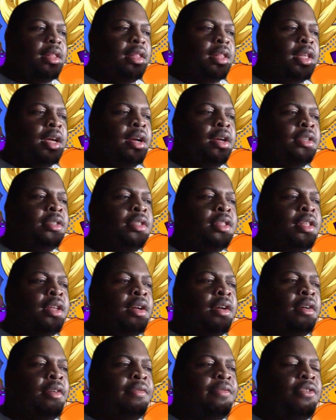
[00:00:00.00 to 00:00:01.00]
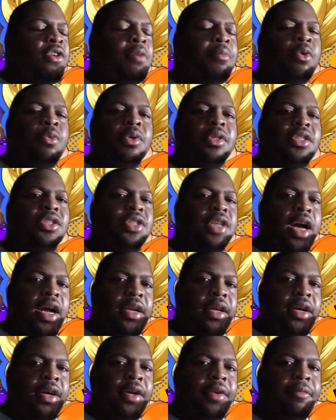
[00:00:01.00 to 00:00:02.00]
there's the farmer with the
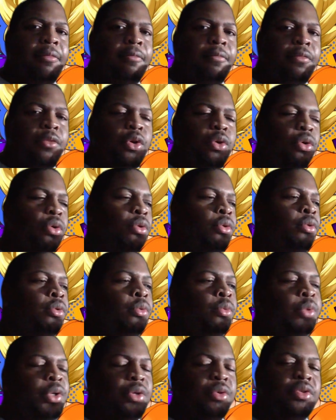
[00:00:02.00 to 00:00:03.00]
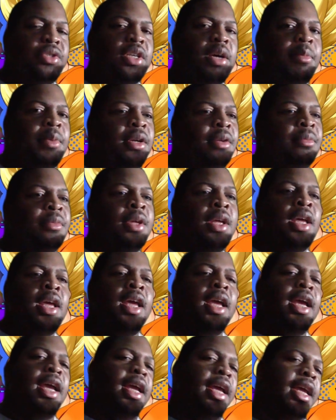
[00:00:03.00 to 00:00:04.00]
shotgun who, when you summon him,
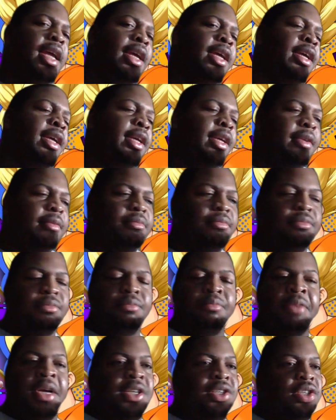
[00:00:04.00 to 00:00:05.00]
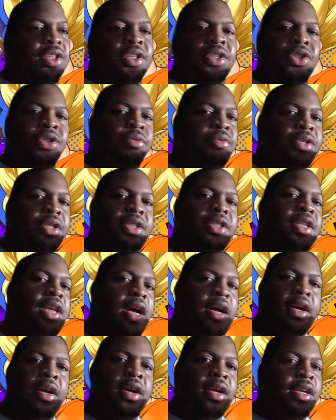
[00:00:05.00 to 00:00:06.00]
he basically shoots his
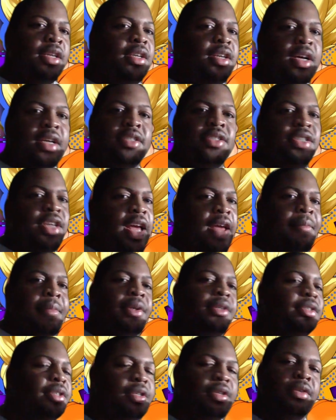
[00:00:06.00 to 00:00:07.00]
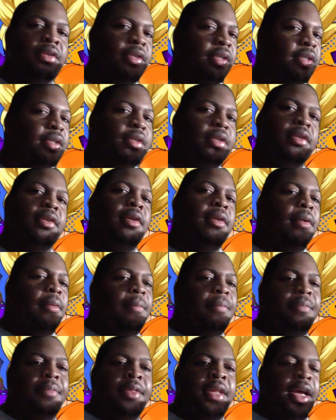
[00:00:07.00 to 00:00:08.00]
shotgun and does damage to
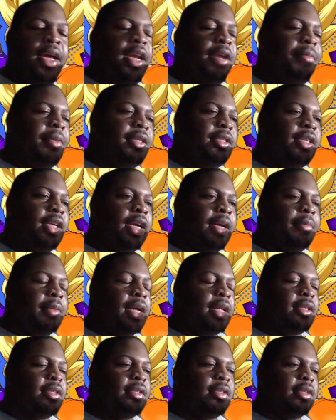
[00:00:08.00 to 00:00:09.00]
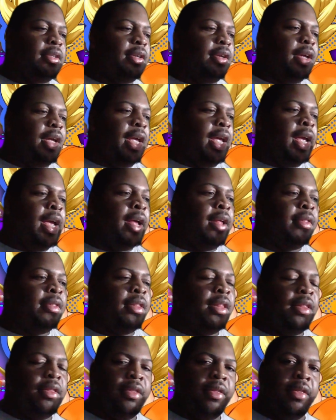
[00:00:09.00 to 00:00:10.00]
the enemy team that's
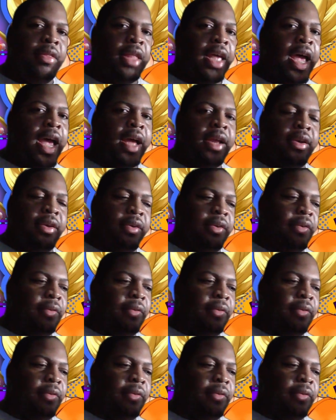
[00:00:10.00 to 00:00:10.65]
in that